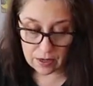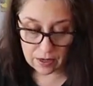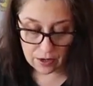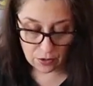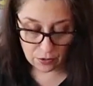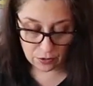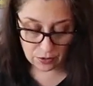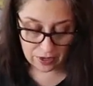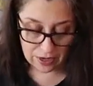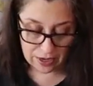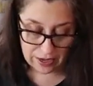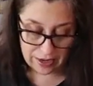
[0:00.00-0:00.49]

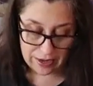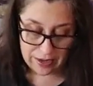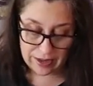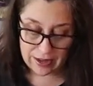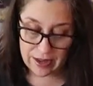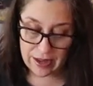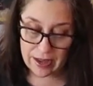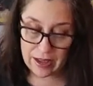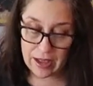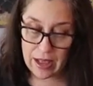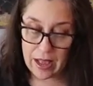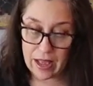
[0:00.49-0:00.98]
Okay,
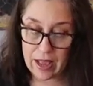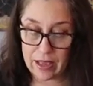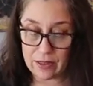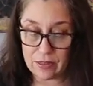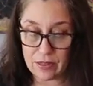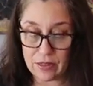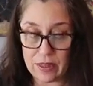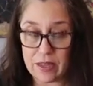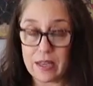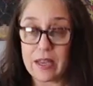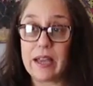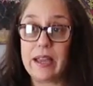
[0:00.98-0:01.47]
I
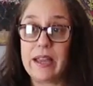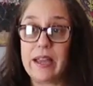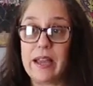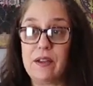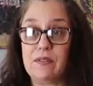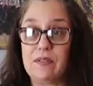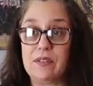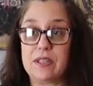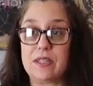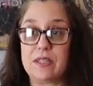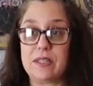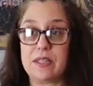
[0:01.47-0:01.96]
think I
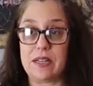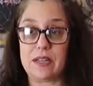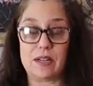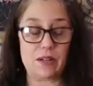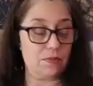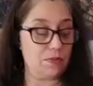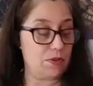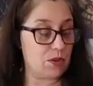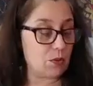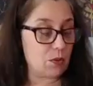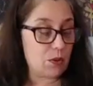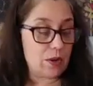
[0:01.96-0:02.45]
have it set
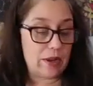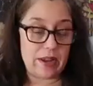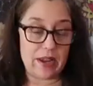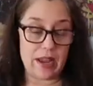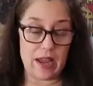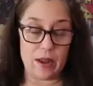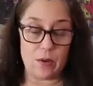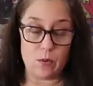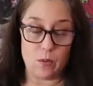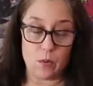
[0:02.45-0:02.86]
up the way I